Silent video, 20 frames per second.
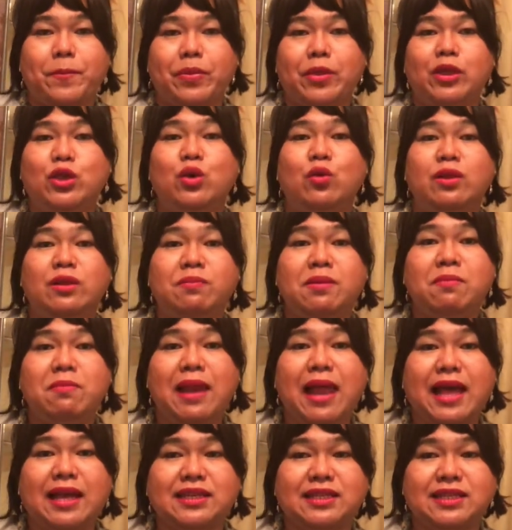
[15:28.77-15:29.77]
you will be
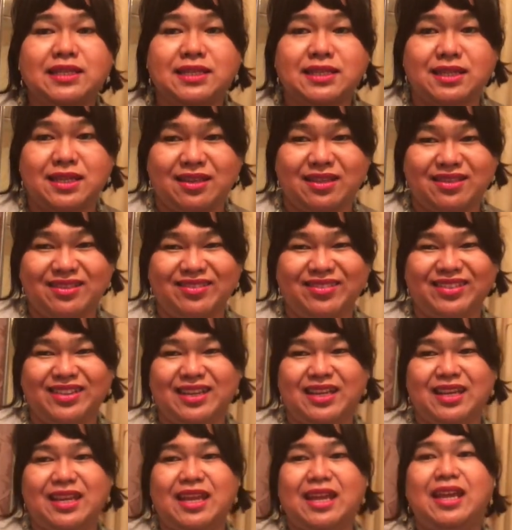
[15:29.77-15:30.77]
blessed.
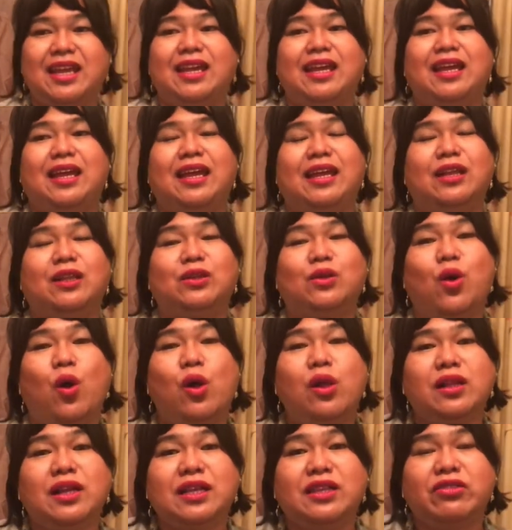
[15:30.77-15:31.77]
To
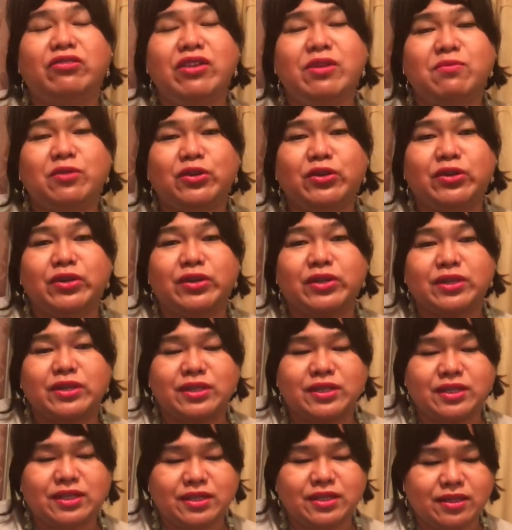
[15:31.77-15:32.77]
all
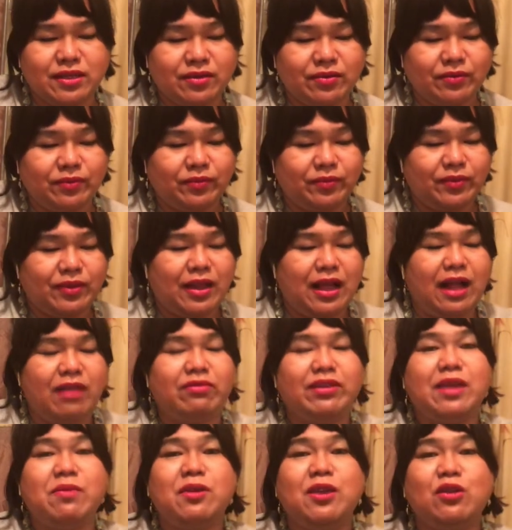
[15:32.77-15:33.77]
kadreamers, I'm
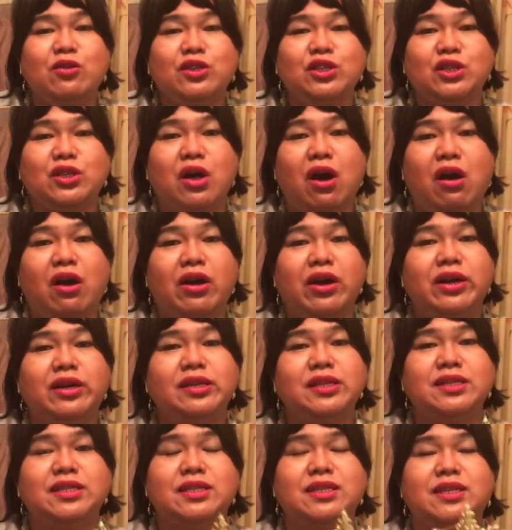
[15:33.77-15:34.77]
giving you
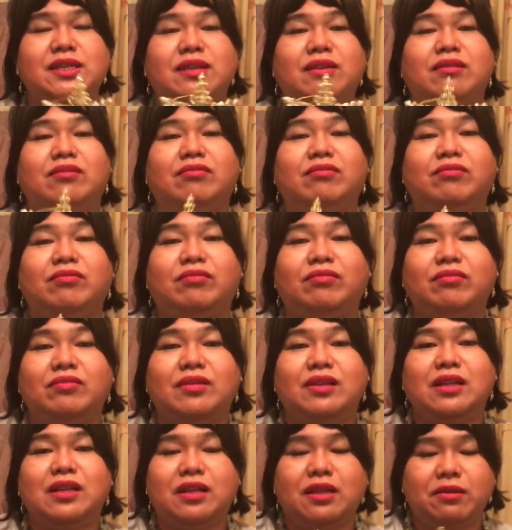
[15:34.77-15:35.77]
stars
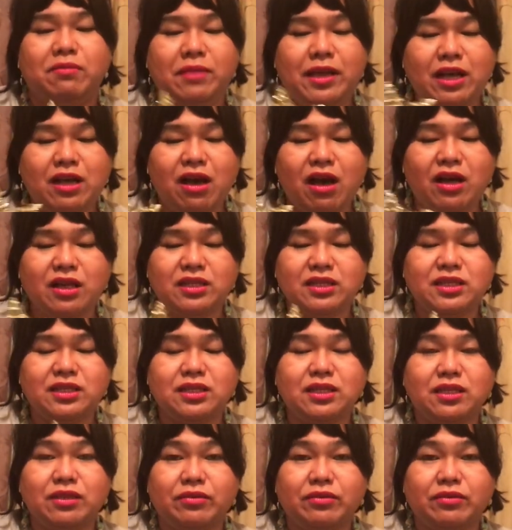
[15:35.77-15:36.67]
because